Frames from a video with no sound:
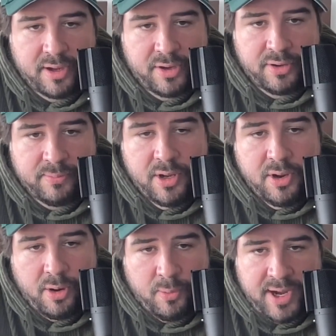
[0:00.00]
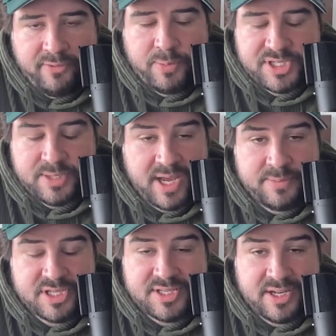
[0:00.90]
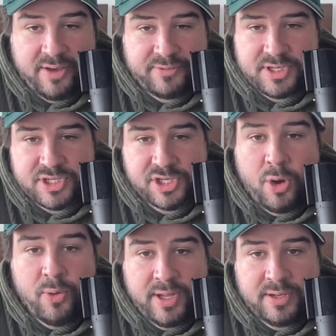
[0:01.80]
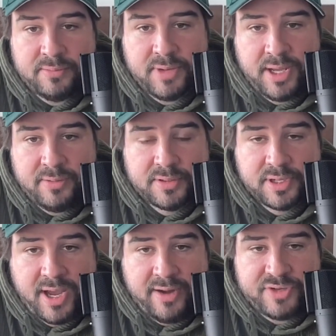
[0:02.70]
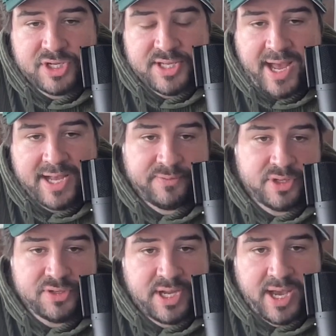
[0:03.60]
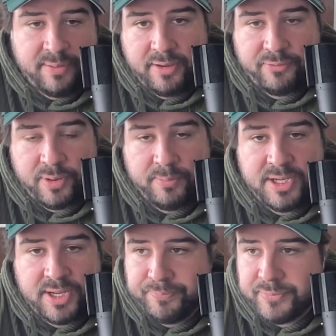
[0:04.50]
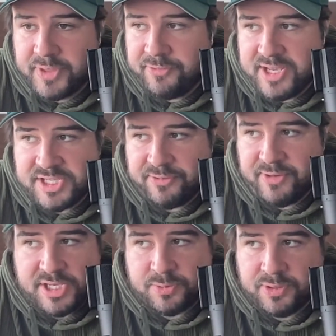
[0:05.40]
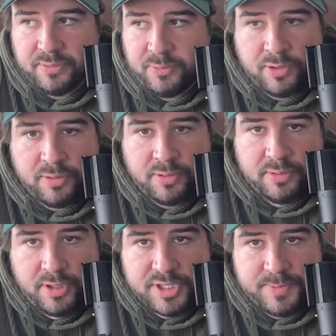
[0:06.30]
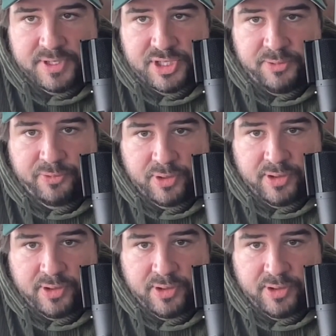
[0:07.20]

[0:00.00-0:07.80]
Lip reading: or whatever. But sometimes it's enough to just go in and kind of just ask if there's time for a meeting. The face to face will, especially for a